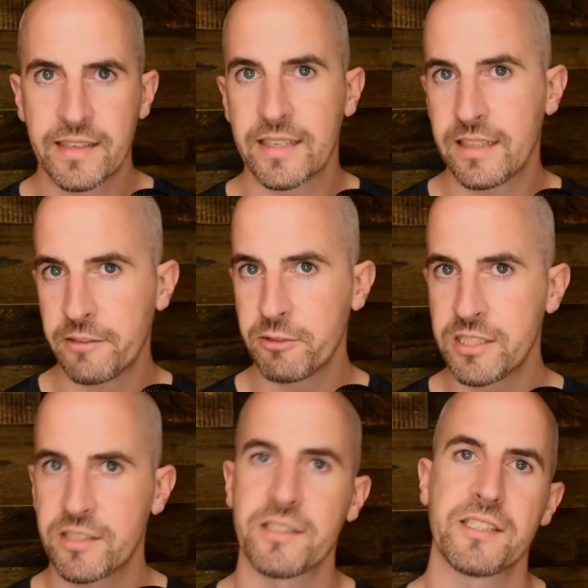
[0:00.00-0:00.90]
In the
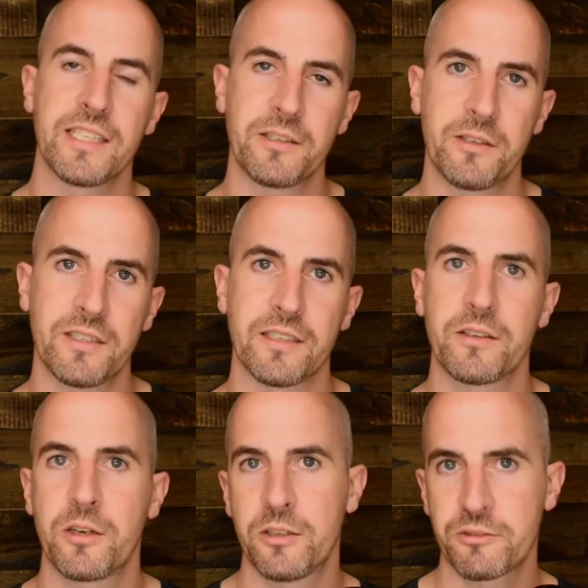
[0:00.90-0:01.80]
research, they call it
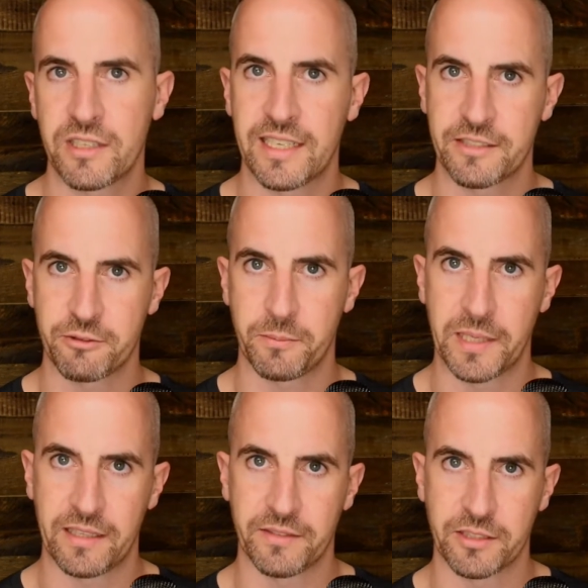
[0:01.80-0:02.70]
contralateral
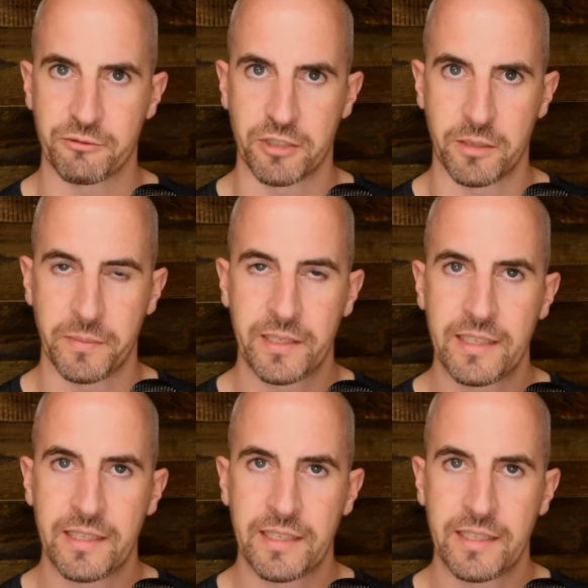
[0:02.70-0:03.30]
pelvic drop.